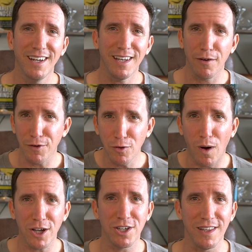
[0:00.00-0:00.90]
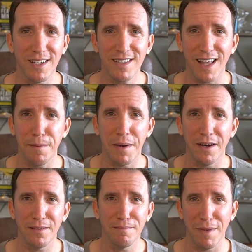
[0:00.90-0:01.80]
Now for you watching this, that
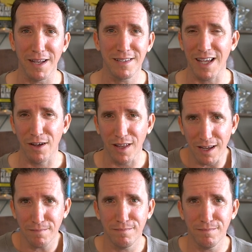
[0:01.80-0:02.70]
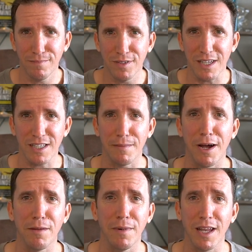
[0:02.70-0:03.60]
amount may sound like a decent
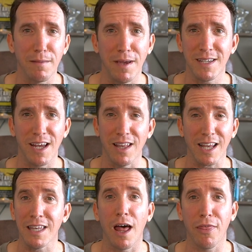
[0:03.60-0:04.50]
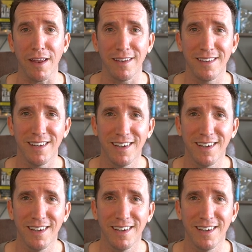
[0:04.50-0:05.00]
amount of money. It may sound like nothing.